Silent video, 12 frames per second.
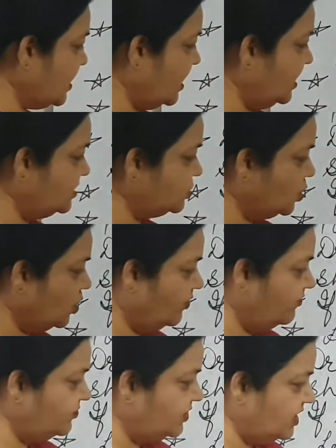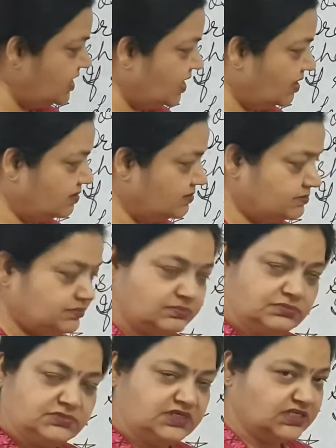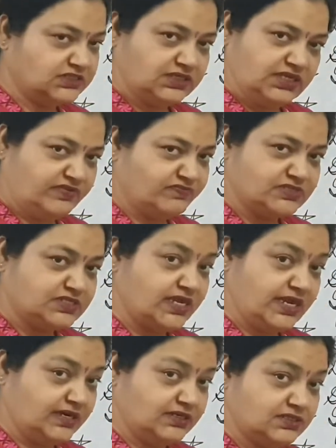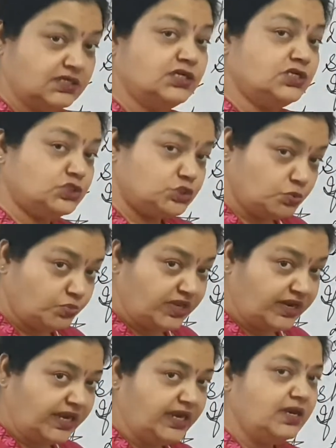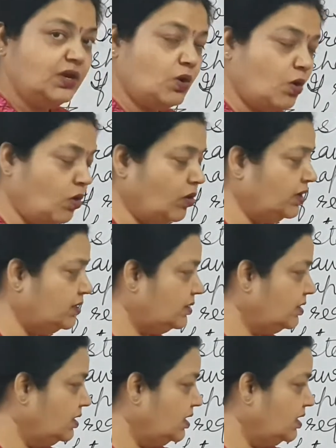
side of diya doesn't give us a hint. So we read on.